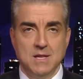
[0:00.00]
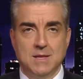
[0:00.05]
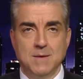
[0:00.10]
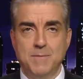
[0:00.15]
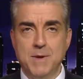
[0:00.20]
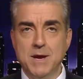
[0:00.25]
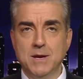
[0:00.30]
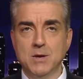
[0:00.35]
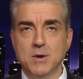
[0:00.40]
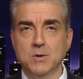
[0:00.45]
The
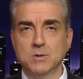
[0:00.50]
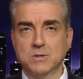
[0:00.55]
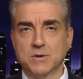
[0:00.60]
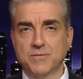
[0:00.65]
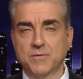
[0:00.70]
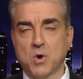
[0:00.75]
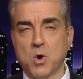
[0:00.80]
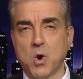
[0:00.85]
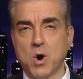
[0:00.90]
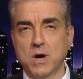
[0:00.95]
big news,
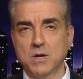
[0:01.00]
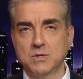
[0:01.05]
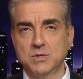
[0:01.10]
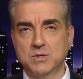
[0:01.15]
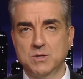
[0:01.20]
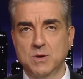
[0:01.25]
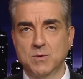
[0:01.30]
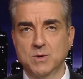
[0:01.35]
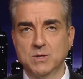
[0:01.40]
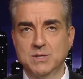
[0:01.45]
of
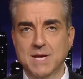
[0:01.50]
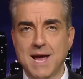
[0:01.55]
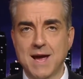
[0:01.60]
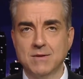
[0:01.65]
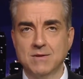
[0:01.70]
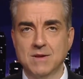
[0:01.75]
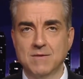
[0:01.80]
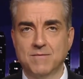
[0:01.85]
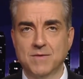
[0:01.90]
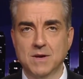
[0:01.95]
course, the
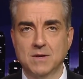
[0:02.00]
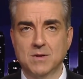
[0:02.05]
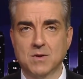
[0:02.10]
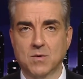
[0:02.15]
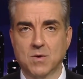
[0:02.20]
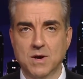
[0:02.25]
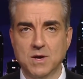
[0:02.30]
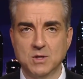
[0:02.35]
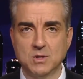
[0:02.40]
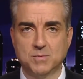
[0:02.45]
resounding
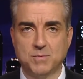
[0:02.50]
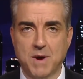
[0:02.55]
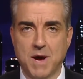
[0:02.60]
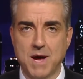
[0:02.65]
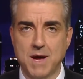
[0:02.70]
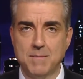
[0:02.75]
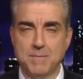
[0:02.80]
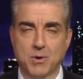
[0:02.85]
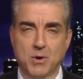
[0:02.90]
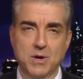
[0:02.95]
victories
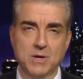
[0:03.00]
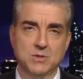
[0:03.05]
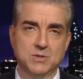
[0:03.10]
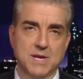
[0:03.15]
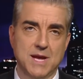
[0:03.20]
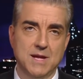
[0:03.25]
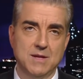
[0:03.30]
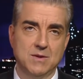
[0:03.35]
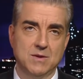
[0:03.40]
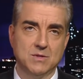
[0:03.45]
by Bernie
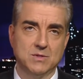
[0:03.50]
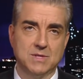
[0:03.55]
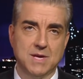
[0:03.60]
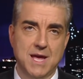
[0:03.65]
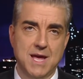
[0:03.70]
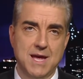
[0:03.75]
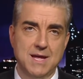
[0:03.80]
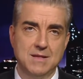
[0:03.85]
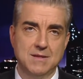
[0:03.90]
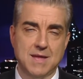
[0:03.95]
Sanders
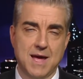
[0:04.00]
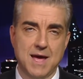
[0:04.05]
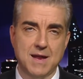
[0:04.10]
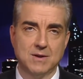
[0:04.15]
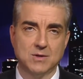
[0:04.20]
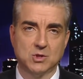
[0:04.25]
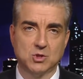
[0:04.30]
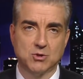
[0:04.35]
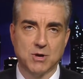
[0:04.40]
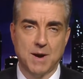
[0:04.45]
and
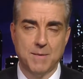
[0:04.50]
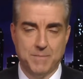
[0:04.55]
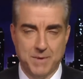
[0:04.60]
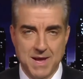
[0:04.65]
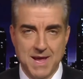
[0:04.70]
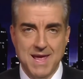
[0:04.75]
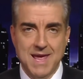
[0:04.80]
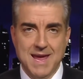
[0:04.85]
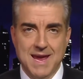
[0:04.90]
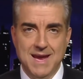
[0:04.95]
Donald Trump
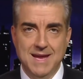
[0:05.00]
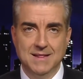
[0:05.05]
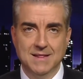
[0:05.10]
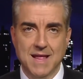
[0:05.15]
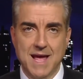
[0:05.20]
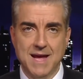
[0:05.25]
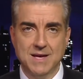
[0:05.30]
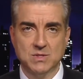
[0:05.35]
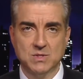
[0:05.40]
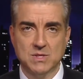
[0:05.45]
in
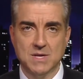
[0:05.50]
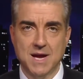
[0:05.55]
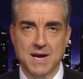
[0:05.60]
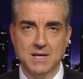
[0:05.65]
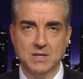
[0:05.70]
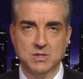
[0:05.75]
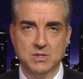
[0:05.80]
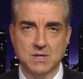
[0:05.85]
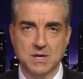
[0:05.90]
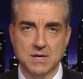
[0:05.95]
last
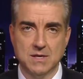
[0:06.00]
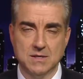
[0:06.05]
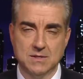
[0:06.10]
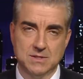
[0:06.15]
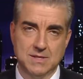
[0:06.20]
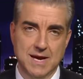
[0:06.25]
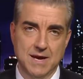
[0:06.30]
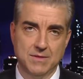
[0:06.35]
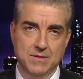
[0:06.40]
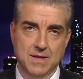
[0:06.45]
night's uh,
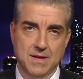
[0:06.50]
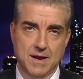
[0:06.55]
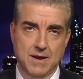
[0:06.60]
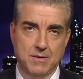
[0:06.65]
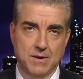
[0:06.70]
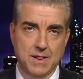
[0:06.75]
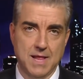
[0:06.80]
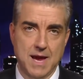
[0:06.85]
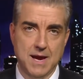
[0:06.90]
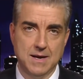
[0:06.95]
South
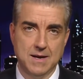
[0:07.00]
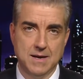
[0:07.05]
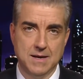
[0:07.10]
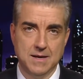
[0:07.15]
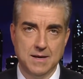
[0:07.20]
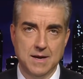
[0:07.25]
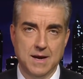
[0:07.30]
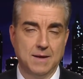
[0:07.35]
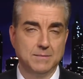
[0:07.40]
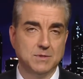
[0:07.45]

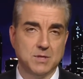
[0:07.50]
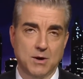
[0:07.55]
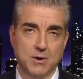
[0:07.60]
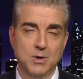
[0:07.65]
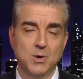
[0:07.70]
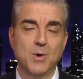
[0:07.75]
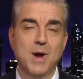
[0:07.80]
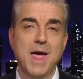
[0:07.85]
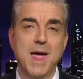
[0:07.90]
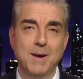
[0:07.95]
Carolina, I'm
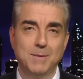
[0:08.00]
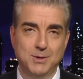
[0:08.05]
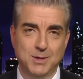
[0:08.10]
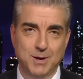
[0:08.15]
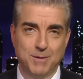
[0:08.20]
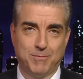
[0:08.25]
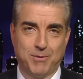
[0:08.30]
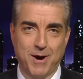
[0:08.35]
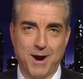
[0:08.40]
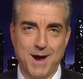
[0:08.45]
sorry, New
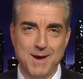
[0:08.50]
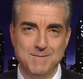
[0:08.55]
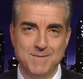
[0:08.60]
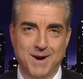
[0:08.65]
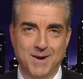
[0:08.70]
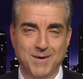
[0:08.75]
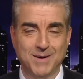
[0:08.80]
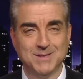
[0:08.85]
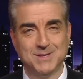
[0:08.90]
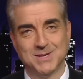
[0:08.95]
Hampshire
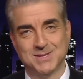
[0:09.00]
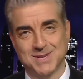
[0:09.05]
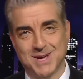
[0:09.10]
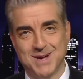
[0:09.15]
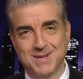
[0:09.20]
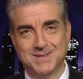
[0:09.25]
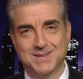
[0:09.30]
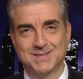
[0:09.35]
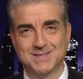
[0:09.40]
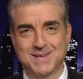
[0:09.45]
primaries. It's
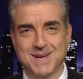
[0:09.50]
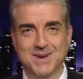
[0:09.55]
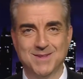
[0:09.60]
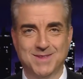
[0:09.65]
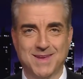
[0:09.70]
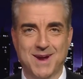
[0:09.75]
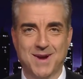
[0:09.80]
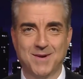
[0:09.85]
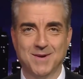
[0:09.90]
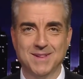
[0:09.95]
on to
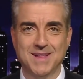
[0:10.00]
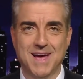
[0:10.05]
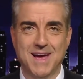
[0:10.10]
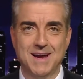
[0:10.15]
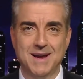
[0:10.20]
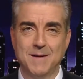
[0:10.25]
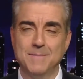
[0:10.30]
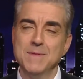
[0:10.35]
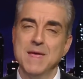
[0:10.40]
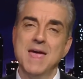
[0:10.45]
South
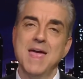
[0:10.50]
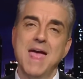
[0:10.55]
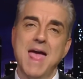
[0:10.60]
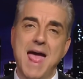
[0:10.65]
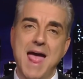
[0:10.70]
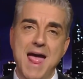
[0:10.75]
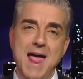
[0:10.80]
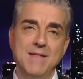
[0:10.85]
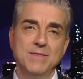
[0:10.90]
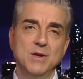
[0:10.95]
Carolina.
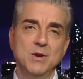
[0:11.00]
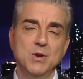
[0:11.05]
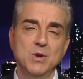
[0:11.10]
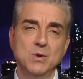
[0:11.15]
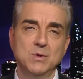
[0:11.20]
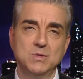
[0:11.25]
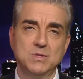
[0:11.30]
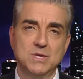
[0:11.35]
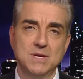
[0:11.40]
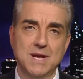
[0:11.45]
And the
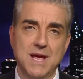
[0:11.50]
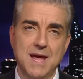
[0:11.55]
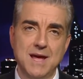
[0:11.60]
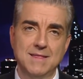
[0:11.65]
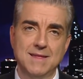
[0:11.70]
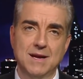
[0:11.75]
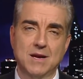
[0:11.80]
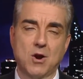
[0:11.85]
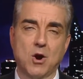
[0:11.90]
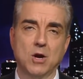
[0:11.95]
news today
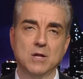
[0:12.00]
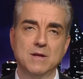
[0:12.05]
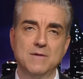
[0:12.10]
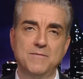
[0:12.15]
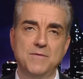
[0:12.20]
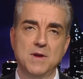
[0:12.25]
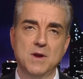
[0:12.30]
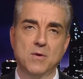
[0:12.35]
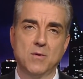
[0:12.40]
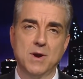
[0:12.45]
that Carly
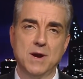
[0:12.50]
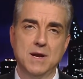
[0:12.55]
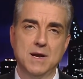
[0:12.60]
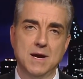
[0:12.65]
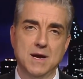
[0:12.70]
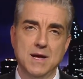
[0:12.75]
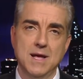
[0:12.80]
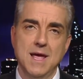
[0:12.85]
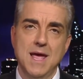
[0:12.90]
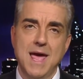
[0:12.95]

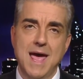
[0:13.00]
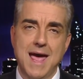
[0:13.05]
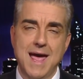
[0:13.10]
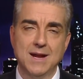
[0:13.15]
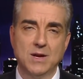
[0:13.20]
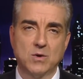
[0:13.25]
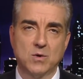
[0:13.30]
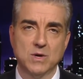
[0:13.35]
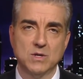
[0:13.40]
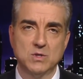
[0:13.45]
Fiorina
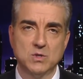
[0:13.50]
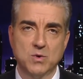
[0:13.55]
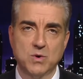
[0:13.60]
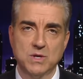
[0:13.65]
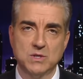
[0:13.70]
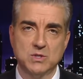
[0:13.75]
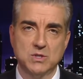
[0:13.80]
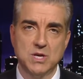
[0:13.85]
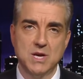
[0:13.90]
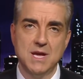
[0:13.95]
and Chris
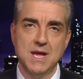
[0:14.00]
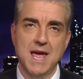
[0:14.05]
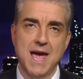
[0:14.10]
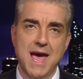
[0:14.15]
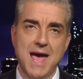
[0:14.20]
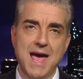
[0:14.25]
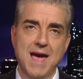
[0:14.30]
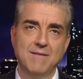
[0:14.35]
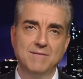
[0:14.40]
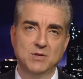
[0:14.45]
Christie
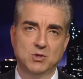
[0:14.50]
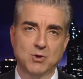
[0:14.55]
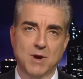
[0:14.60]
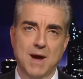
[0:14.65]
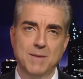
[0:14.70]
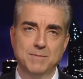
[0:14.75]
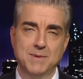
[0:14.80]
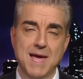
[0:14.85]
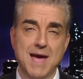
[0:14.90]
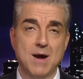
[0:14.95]
have
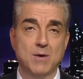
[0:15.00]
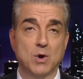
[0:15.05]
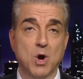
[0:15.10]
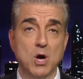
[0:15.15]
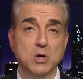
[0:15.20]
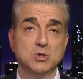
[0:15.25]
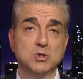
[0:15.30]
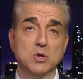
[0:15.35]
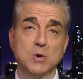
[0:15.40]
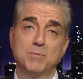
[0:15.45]
dropped out.
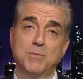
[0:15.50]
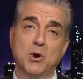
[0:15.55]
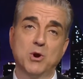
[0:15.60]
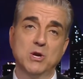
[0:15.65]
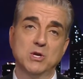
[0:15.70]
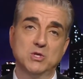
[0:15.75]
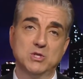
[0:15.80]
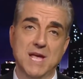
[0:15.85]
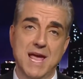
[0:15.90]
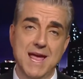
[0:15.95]
Also,
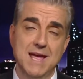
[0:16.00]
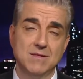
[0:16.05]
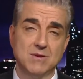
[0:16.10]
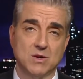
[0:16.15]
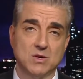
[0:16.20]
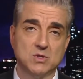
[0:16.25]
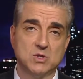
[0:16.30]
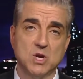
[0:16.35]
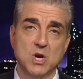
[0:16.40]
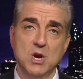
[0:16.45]
Bernie
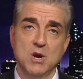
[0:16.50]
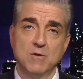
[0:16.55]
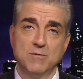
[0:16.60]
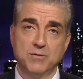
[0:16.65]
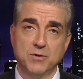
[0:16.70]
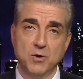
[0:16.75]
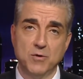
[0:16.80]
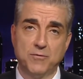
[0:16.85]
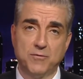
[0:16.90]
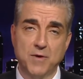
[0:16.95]
Sanders
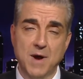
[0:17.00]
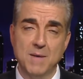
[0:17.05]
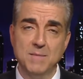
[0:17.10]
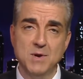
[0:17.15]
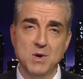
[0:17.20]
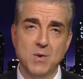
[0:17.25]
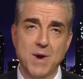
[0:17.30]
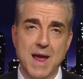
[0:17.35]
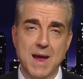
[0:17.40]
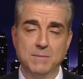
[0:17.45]
flew from
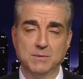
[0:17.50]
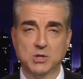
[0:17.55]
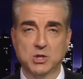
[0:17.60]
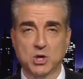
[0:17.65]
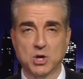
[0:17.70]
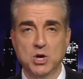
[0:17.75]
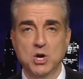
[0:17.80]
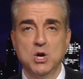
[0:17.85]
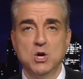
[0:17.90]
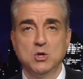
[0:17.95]
New
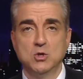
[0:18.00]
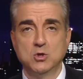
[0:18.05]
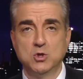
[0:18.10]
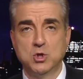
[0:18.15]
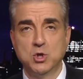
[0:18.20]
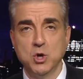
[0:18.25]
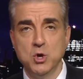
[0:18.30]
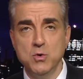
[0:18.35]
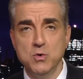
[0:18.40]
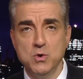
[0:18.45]
Hampshire
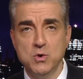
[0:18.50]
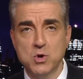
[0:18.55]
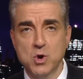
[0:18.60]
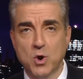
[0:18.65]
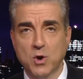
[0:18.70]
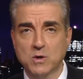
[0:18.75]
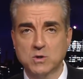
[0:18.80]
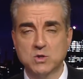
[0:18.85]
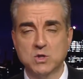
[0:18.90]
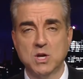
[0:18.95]
to New
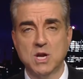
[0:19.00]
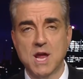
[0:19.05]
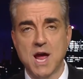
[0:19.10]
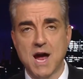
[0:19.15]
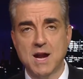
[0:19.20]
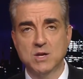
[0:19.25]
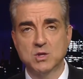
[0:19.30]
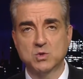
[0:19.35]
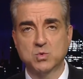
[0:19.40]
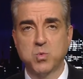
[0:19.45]
York City
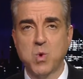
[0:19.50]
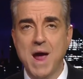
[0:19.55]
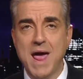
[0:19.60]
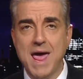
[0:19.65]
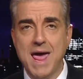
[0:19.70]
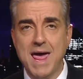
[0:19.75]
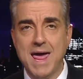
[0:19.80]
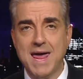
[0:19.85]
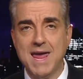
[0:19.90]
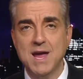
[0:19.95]
on his
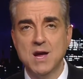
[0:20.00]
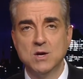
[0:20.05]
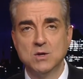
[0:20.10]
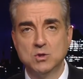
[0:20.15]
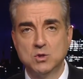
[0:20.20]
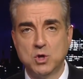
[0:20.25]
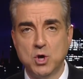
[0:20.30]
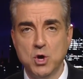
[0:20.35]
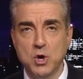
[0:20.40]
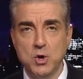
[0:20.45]
way
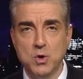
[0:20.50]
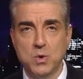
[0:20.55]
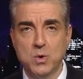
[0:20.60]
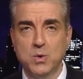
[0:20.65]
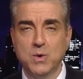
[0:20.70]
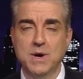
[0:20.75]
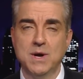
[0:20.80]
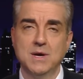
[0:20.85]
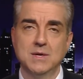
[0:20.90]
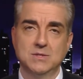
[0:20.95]

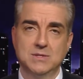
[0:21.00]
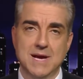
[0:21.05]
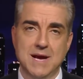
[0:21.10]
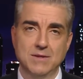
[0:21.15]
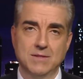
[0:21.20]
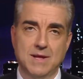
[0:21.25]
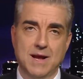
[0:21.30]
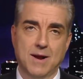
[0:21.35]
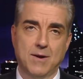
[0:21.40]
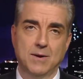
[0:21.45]
to
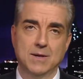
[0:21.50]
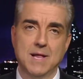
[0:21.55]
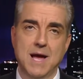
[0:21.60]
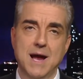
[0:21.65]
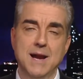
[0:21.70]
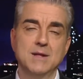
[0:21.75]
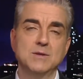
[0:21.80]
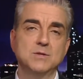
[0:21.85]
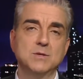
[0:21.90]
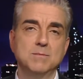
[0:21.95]
South
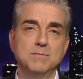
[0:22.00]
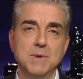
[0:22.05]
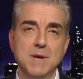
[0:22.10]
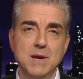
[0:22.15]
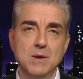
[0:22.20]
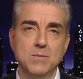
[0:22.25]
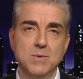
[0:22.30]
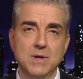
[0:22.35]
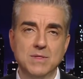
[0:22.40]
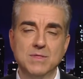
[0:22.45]
Carolina to
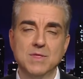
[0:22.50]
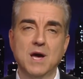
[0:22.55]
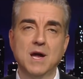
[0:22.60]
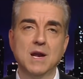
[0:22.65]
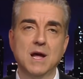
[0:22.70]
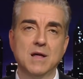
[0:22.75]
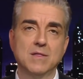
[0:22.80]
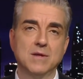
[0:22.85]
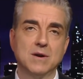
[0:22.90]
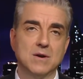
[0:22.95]
meet with
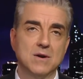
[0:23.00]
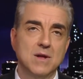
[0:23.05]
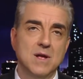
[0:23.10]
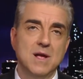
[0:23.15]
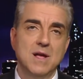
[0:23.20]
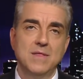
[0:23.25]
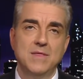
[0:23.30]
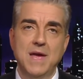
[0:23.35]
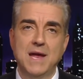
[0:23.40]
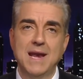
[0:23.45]
none other
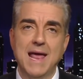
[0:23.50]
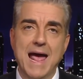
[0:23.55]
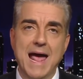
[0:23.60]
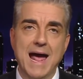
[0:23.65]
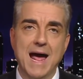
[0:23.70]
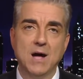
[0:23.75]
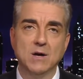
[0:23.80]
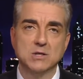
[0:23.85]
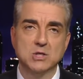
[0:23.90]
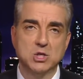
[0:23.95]
than
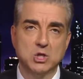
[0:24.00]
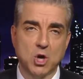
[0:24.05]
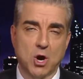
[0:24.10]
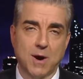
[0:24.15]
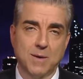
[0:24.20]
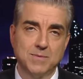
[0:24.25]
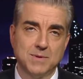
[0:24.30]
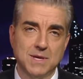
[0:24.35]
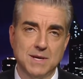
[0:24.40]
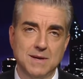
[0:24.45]
Al
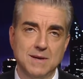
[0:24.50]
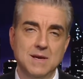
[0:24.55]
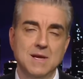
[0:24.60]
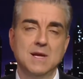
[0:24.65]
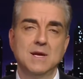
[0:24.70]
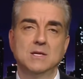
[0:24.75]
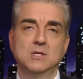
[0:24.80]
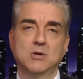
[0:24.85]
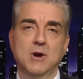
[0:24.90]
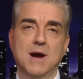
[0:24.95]
Sharpton,
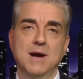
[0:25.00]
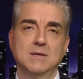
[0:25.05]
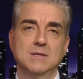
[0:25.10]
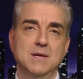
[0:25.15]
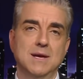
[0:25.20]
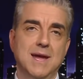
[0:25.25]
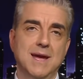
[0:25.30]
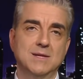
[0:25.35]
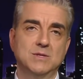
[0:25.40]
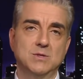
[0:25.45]
trying
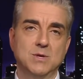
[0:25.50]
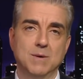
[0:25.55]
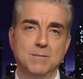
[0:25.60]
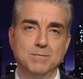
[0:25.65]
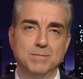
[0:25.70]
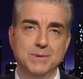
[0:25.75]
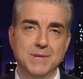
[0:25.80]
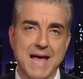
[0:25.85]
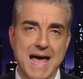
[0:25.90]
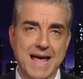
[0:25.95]
to get
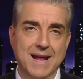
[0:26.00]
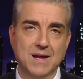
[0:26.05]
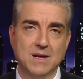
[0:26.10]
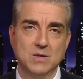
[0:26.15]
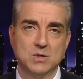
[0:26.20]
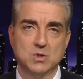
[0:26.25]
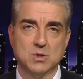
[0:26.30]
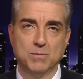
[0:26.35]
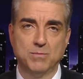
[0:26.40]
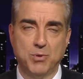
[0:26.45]
some black
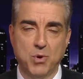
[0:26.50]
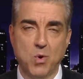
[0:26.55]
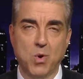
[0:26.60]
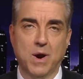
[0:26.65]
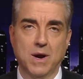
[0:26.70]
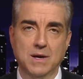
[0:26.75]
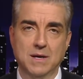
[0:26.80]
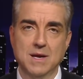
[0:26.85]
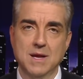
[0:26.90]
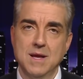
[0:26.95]

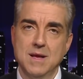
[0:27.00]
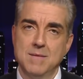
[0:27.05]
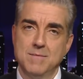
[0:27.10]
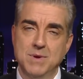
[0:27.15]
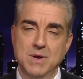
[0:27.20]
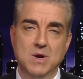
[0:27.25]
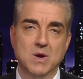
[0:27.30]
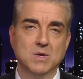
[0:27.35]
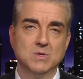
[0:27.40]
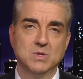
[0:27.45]
support
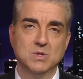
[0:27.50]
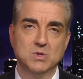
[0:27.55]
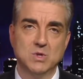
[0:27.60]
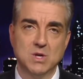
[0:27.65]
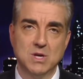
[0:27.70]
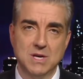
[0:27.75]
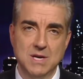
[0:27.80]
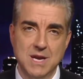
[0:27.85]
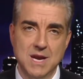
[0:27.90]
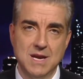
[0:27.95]
because he's
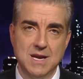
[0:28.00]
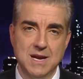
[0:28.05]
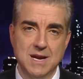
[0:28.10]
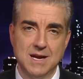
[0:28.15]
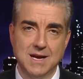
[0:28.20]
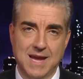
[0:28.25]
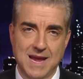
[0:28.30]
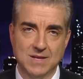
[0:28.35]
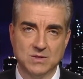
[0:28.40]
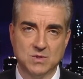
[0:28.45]
going to need it
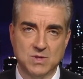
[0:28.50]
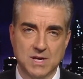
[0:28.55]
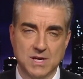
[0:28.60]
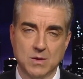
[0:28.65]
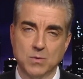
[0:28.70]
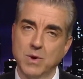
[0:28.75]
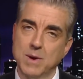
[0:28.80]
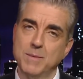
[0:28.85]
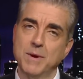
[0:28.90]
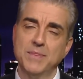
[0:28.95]
against
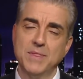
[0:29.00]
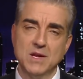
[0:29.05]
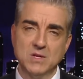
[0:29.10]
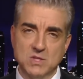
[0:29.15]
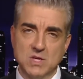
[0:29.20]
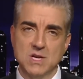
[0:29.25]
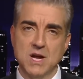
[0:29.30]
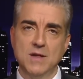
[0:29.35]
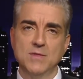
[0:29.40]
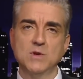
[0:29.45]
Hillary. But
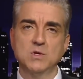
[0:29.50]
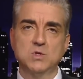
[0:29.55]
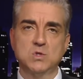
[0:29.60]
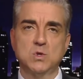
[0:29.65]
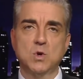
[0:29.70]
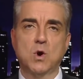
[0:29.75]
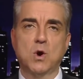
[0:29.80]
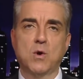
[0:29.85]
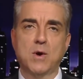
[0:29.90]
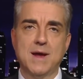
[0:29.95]
there's another
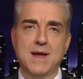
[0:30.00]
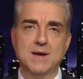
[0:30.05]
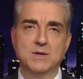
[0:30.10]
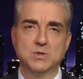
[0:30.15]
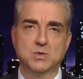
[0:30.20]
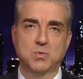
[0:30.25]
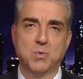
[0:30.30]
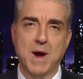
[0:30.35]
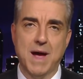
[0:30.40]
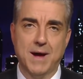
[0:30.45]
story
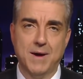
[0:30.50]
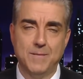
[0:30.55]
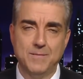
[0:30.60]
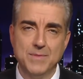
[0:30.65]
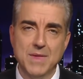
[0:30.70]
as well.